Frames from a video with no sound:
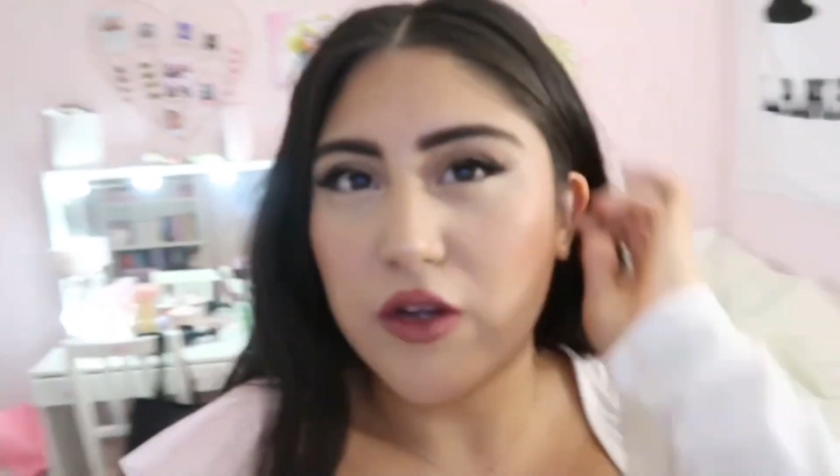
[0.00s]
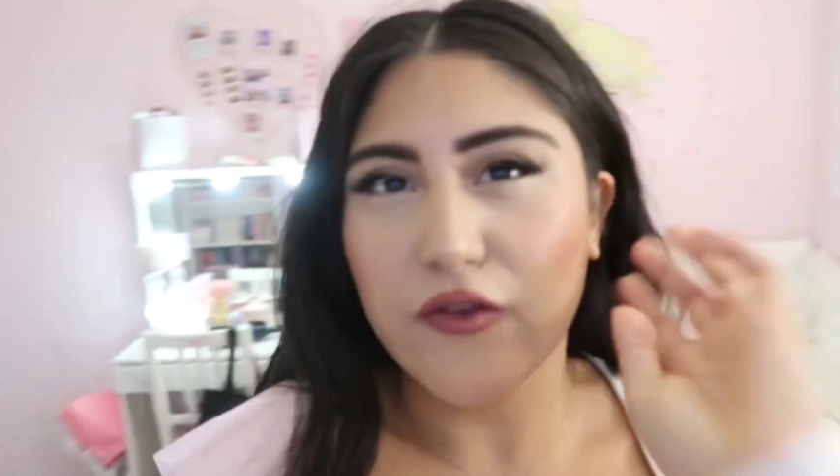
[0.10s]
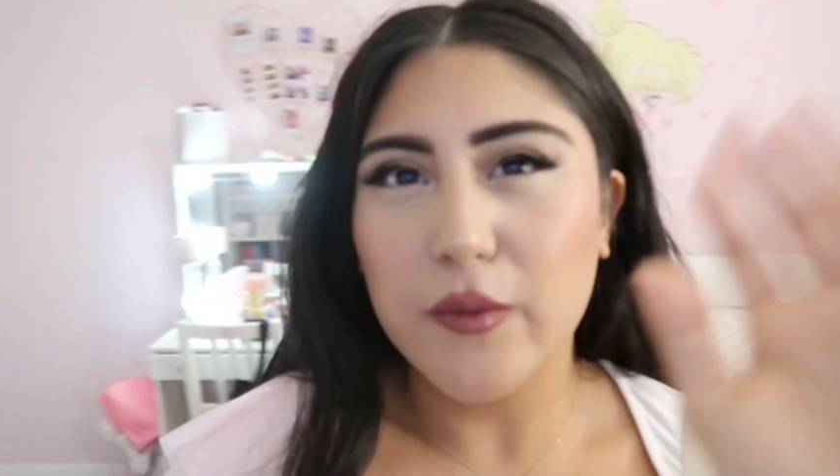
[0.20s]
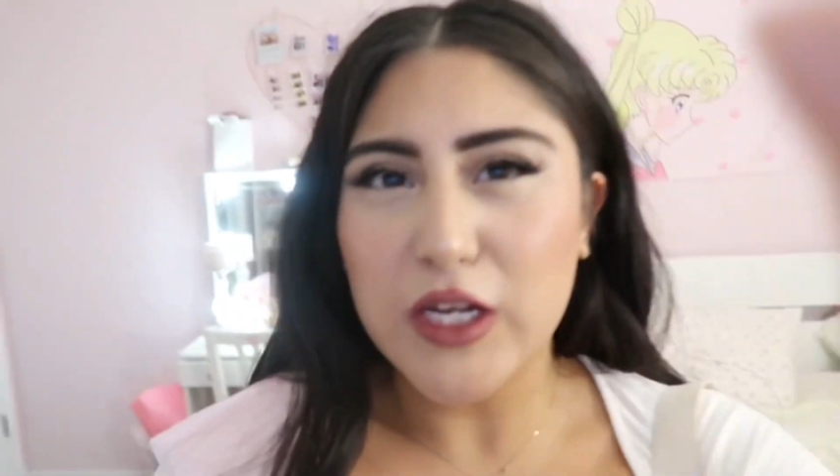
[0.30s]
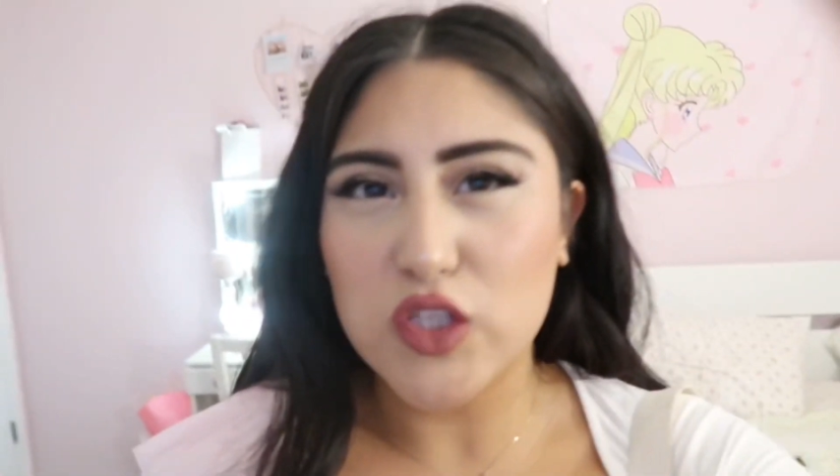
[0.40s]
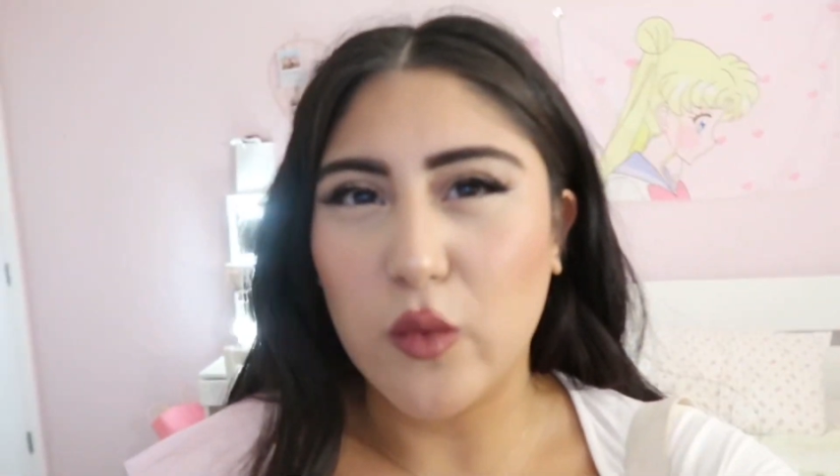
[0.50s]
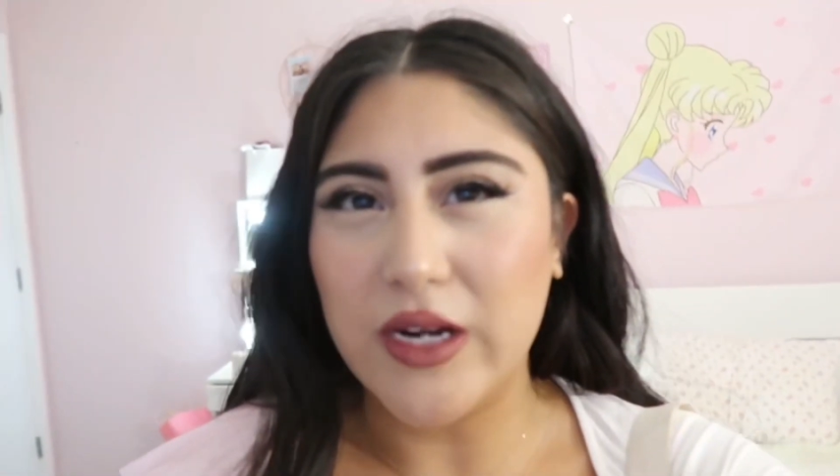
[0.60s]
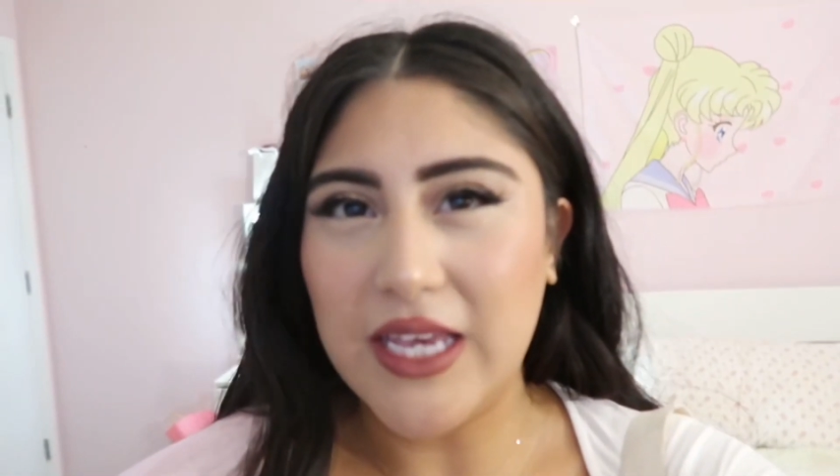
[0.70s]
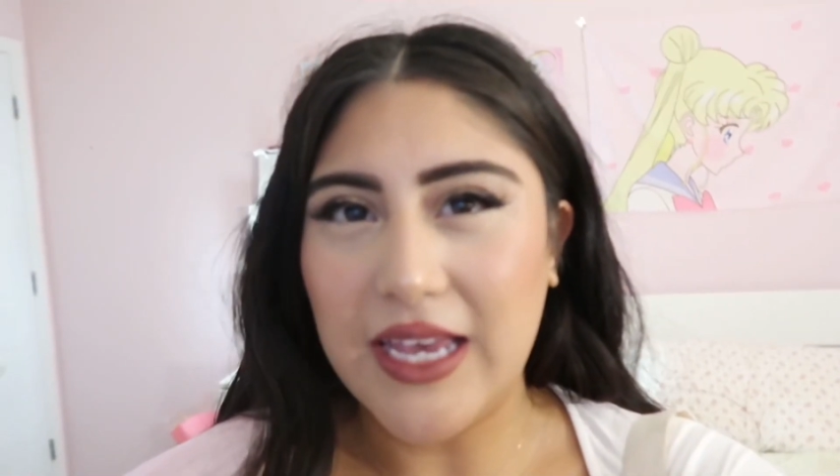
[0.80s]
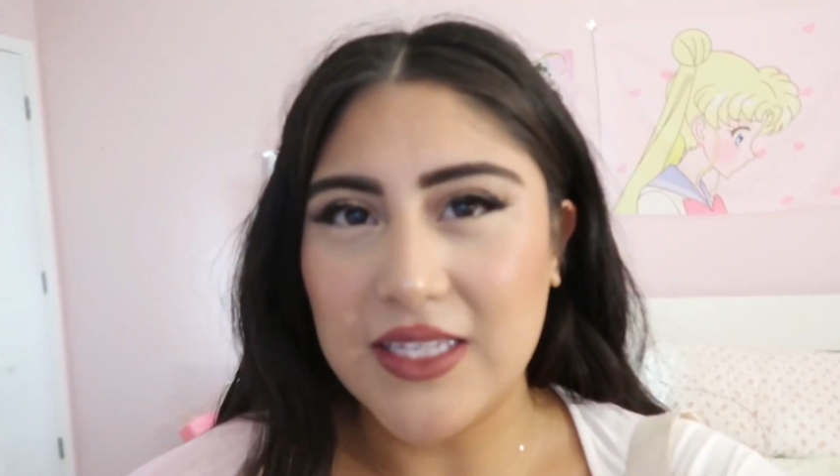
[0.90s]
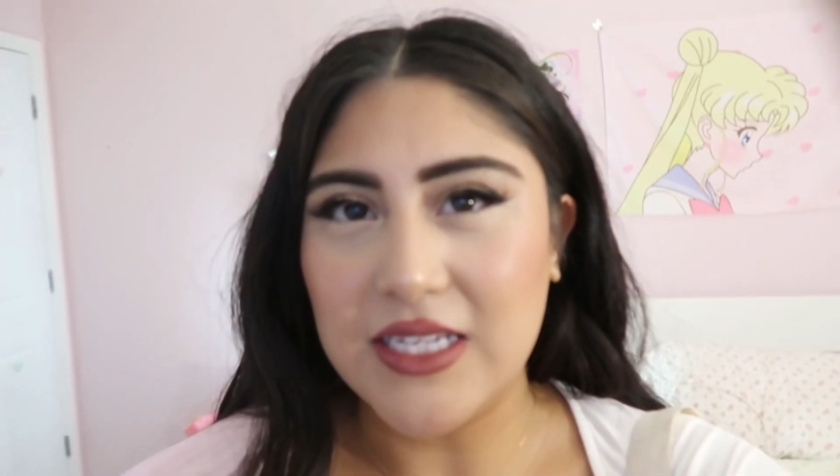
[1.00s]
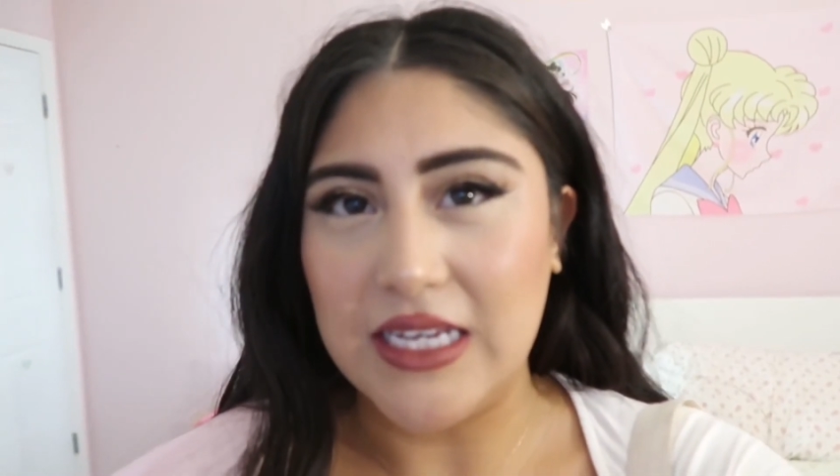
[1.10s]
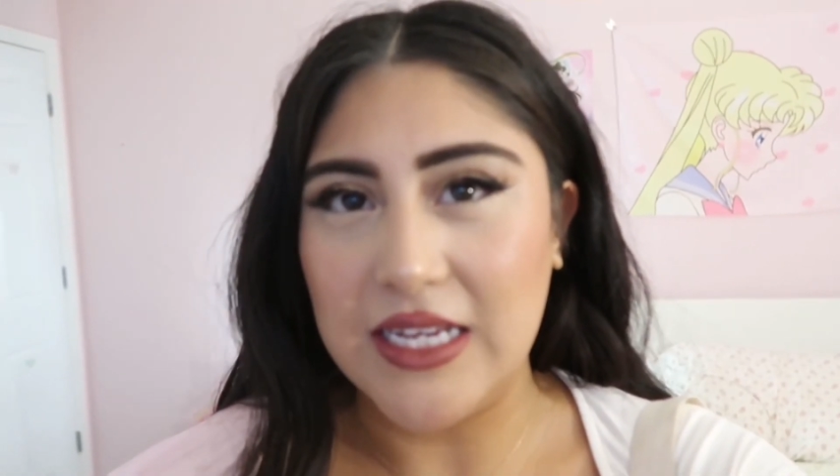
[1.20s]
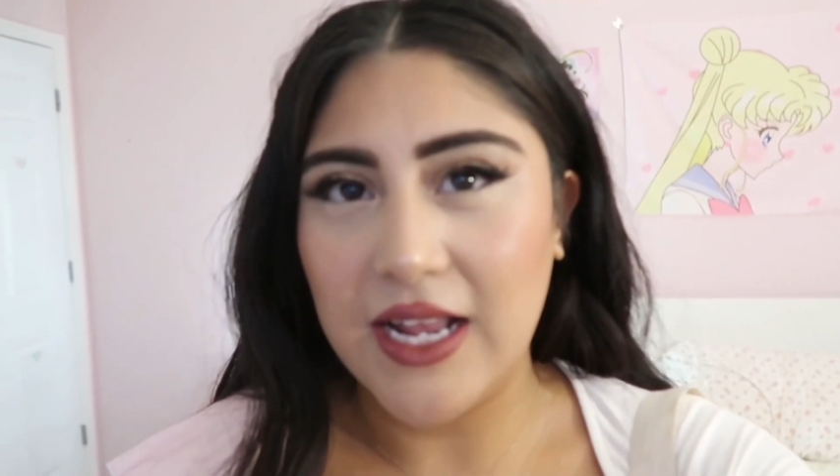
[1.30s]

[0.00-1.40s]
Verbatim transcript: They're from like 2018